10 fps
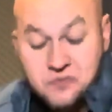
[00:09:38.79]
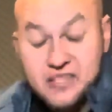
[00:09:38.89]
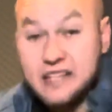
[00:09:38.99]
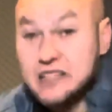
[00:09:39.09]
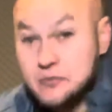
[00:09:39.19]

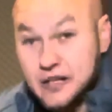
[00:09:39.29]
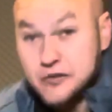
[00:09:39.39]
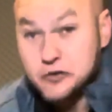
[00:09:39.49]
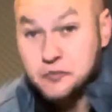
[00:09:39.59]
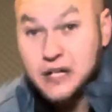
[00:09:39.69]
and the
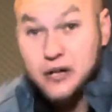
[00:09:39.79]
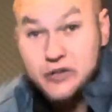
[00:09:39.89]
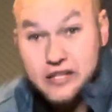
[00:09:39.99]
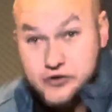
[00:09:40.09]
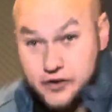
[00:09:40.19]
amount of power
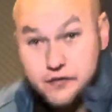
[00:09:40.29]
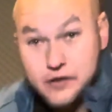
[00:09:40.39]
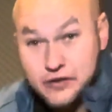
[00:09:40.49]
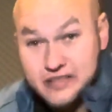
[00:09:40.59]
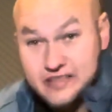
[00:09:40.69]
that you can
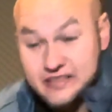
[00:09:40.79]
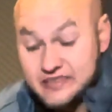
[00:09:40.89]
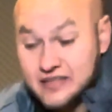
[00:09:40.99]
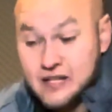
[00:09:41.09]
throw at these.